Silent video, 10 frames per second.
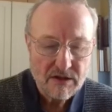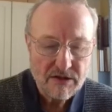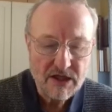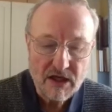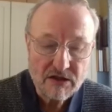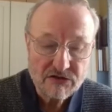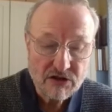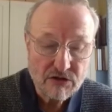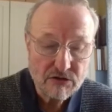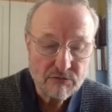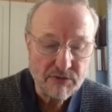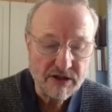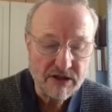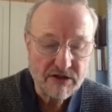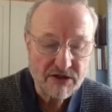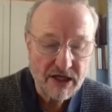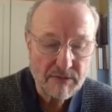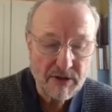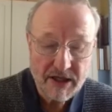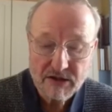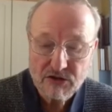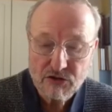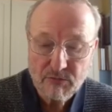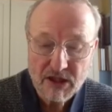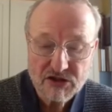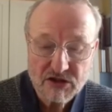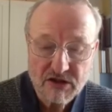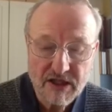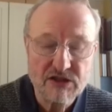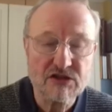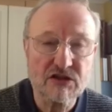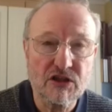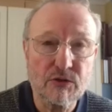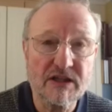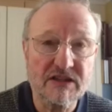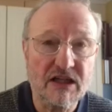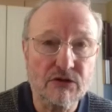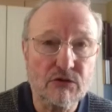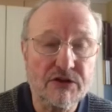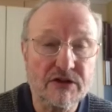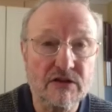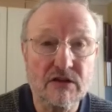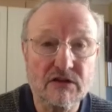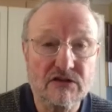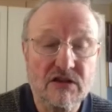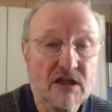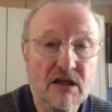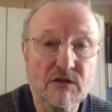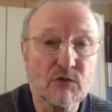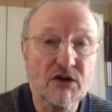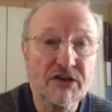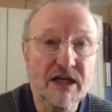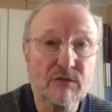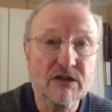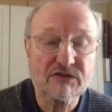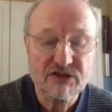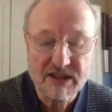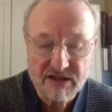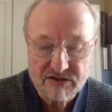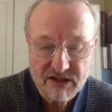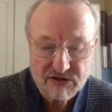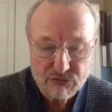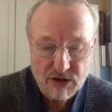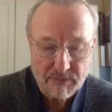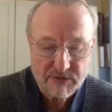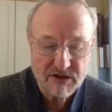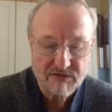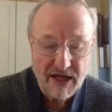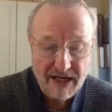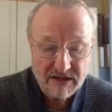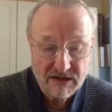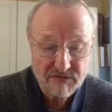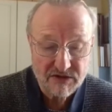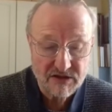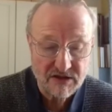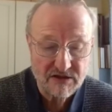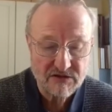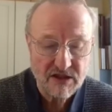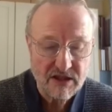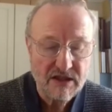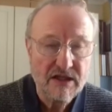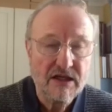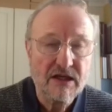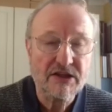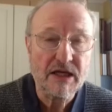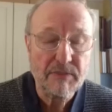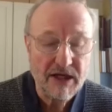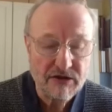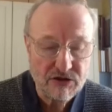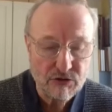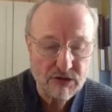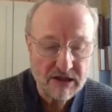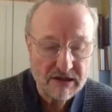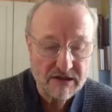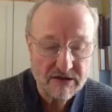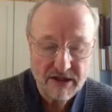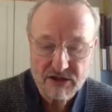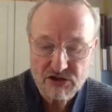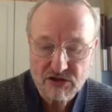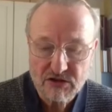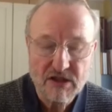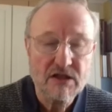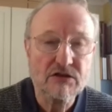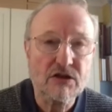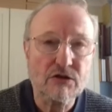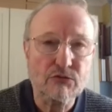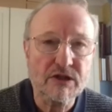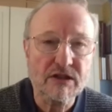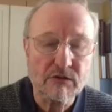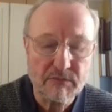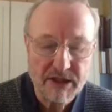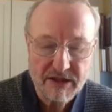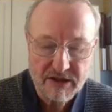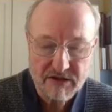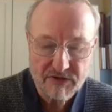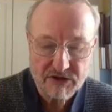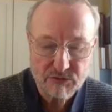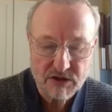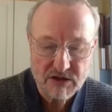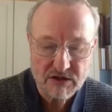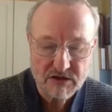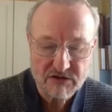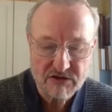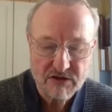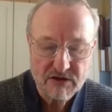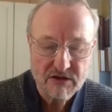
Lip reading: The answer could be that they paid too much attention to his unorthodox and what they would have seen as disruptive activities, and they paid too little attention to the real meaning of his words.